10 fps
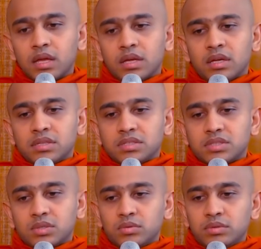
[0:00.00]

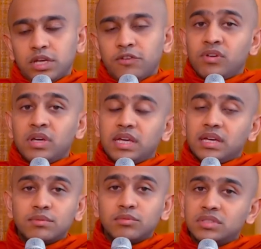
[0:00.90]
So, if we hear the
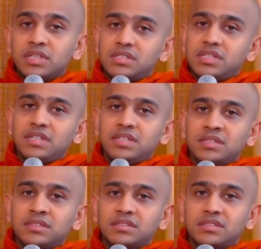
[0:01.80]
Buddha's
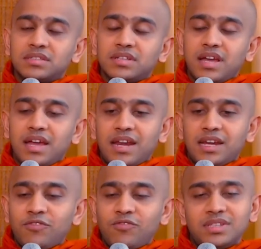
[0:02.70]
teachings and
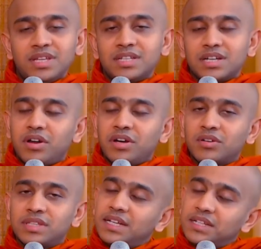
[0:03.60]
if we think according to
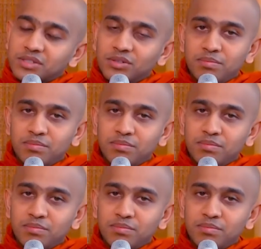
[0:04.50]
that, it's good.